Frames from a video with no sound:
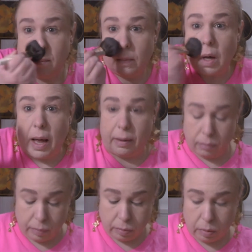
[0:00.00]
I
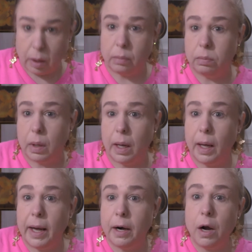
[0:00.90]

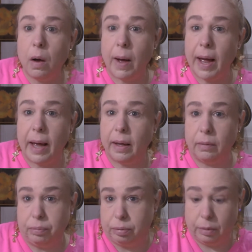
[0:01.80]
I don't know. I,
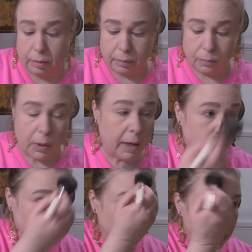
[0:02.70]
I
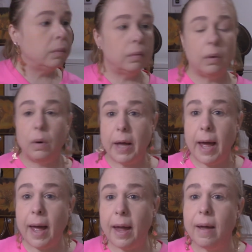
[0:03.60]
whatever.
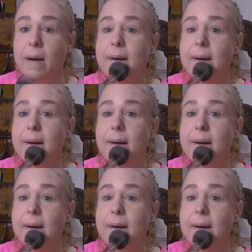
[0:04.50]
Okay.